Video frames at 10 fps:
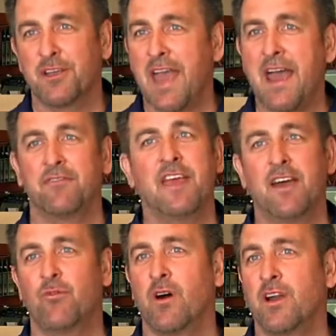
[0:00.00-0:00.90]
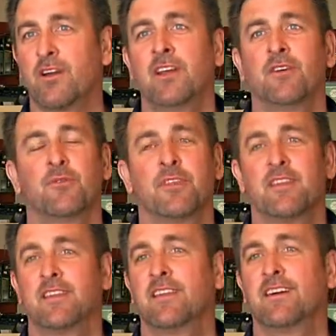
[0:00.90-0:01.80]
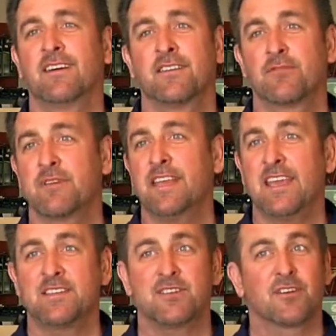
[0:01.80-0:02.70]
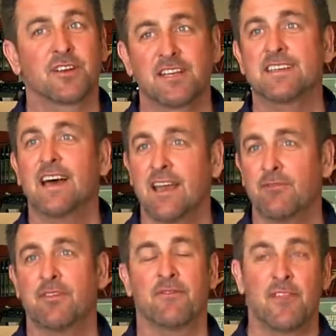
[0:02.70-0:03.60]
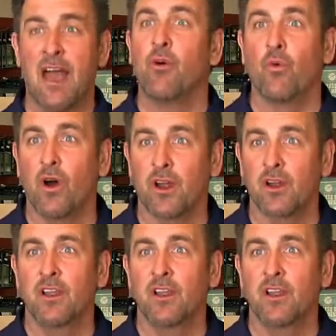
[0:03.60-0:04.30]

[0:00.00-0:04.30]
You have to have water. Within 3 days, you're going to die without water.